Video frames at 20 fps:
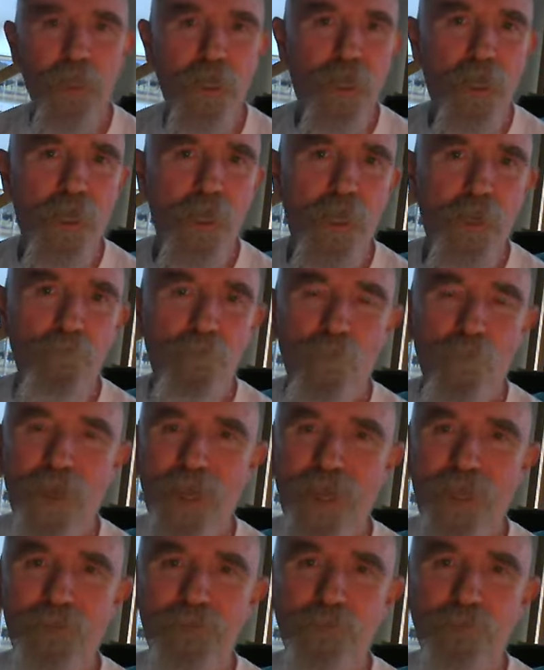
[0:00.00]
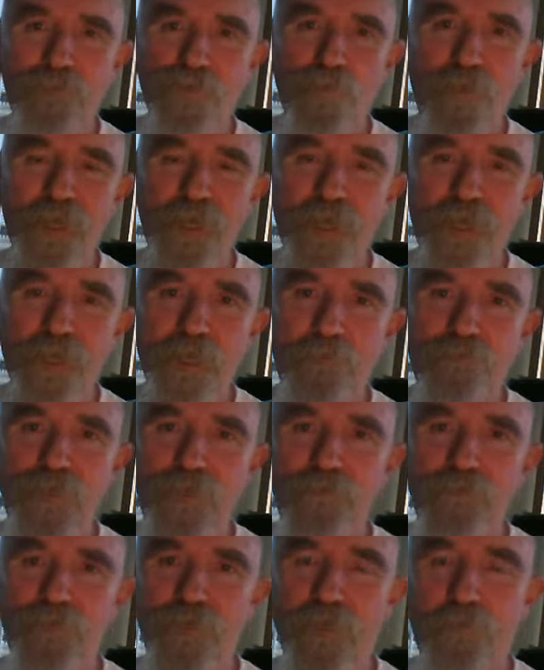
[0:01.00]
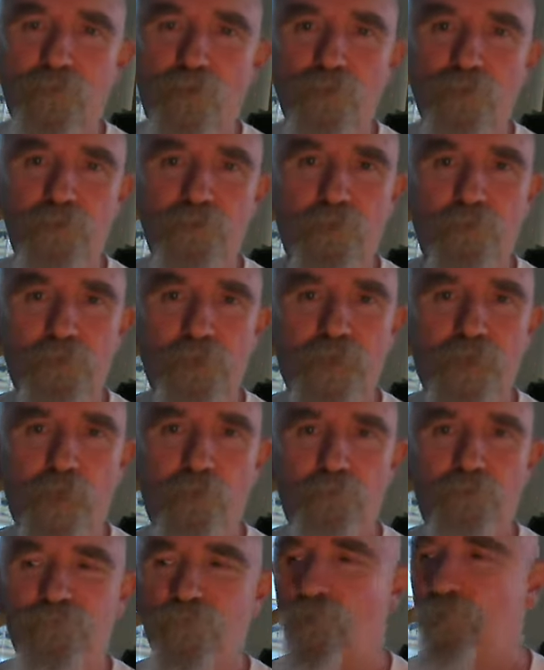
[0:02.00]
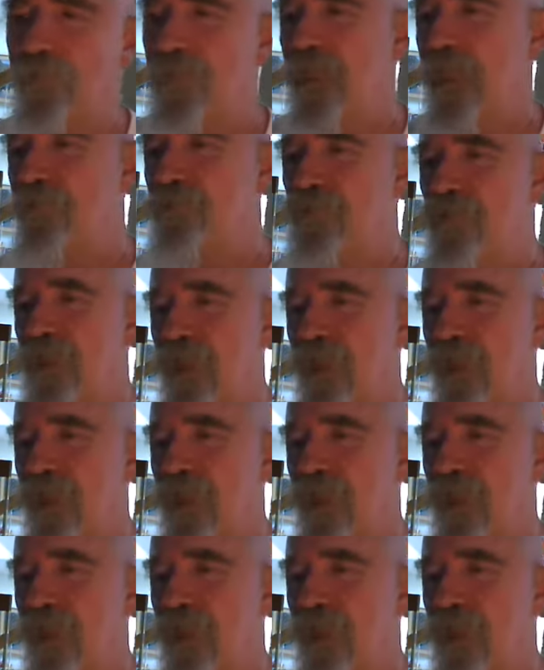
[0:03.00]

WAMTV um, WAAM TV in Baltimore before it became